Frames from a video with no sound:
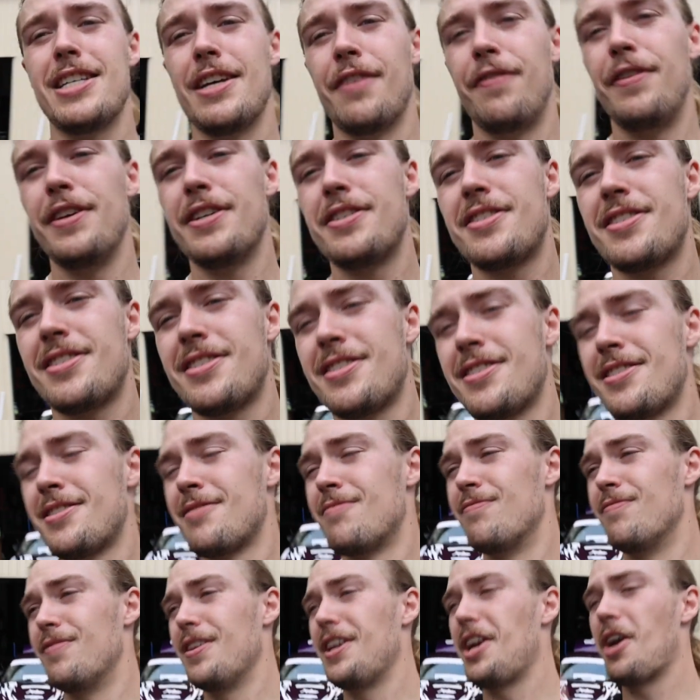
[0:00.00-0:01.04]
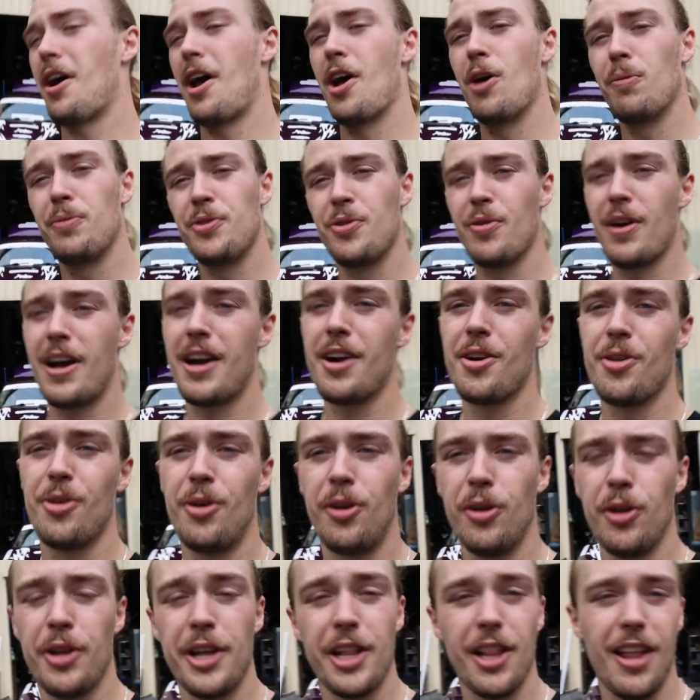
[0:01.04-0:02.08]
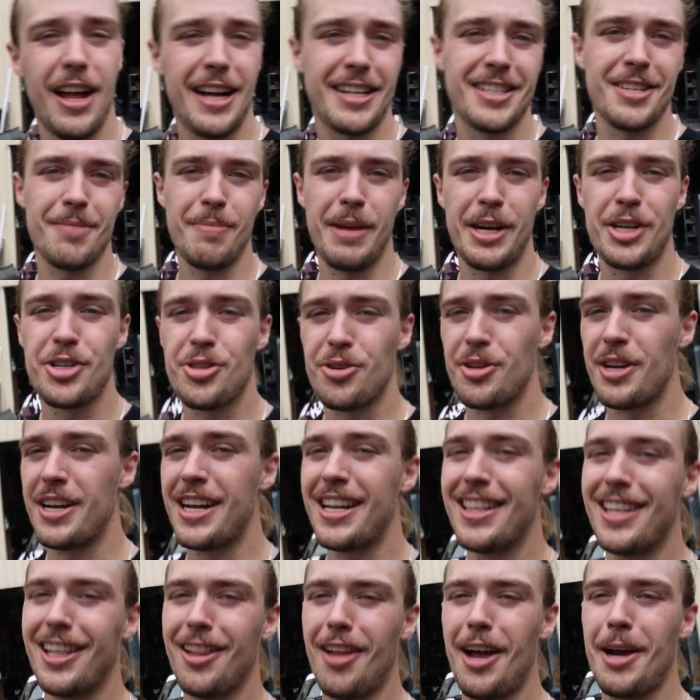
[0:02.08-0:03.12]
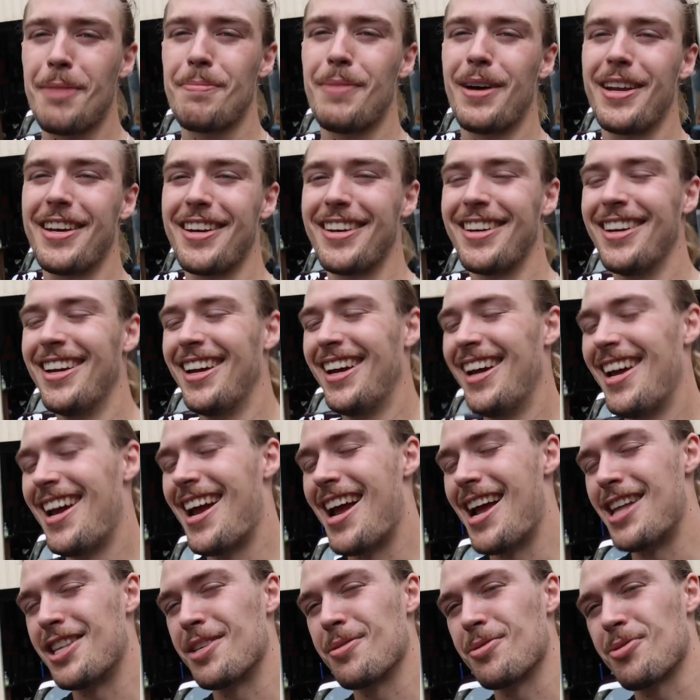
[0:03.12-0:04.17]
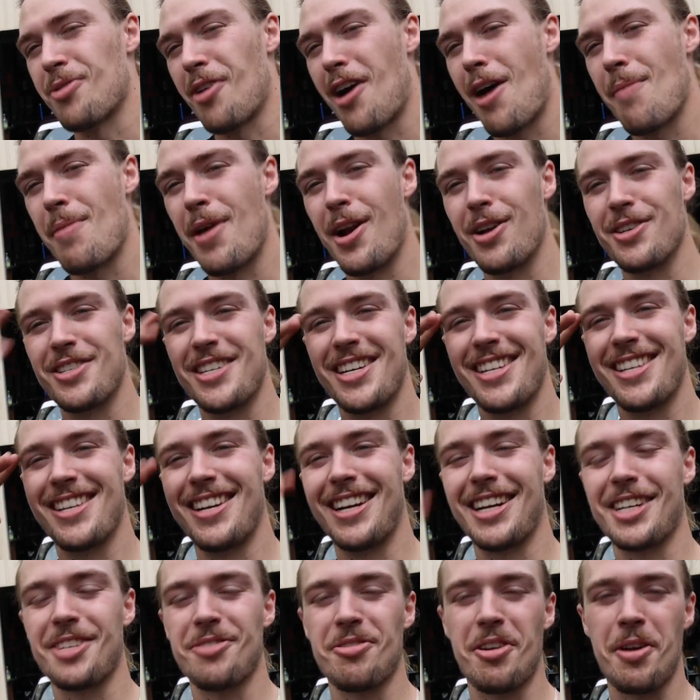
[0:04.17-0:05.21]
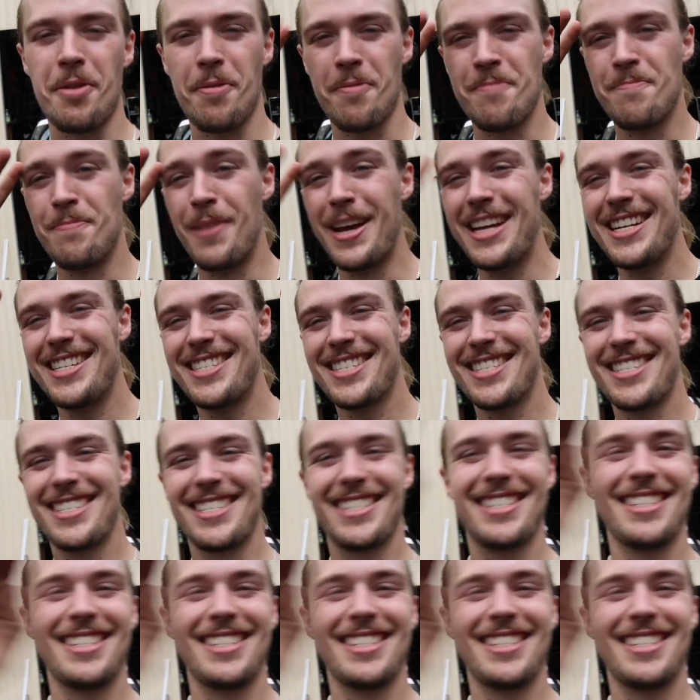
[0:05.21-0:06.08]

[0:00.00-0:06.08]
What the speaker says: If this video helped you out at all or you liked it, make sure you hit the like button and subscribe, and I'll see you in the next one. Peace.